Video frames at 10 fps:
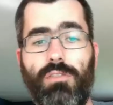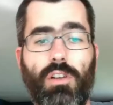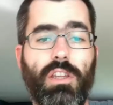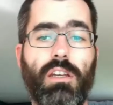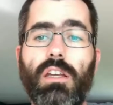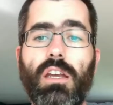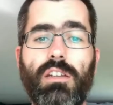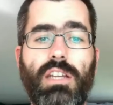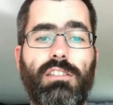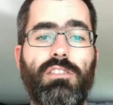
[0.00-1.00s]
all the
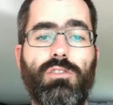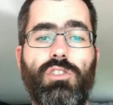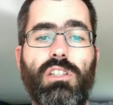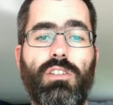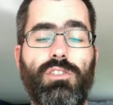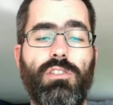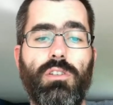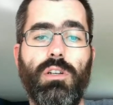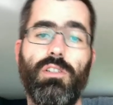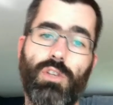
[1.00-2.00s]
technical skills to
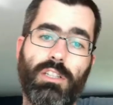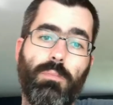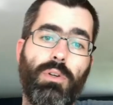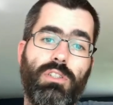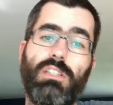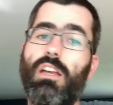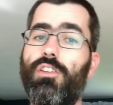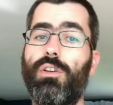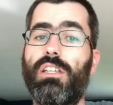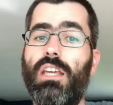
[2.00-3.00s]
do it. So I could put
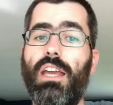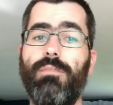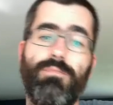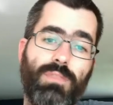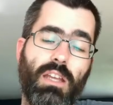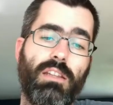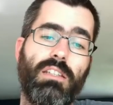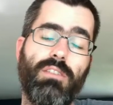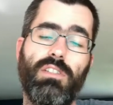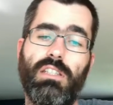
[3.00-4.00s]
together a kit and
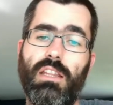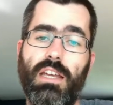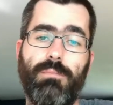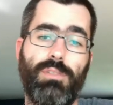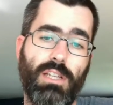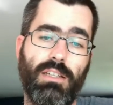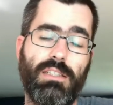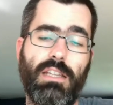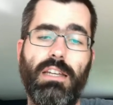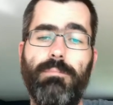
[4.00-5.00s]
give it to them, sell it
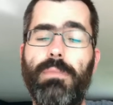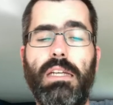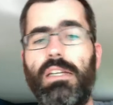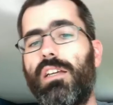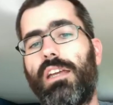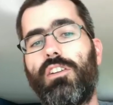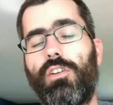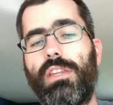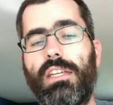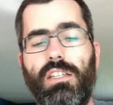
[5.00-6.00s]
to them,
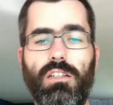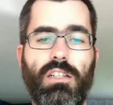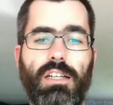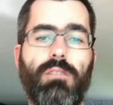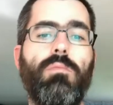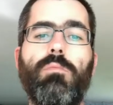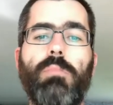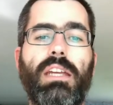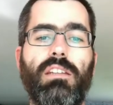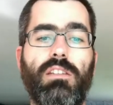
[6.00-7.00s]
and they could
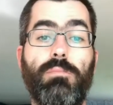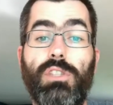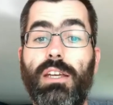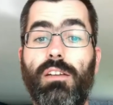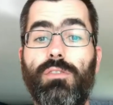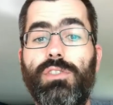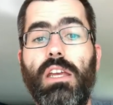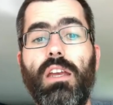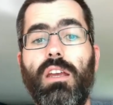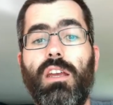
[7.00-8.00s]
make it themselves.
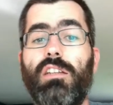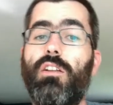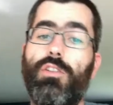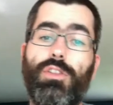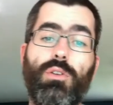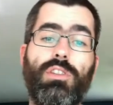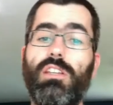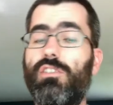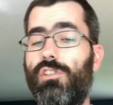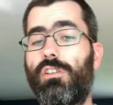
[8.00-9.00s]
The third thing
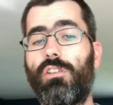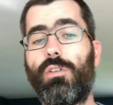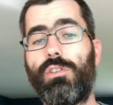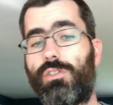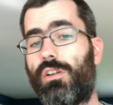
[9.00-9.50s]
is you could always try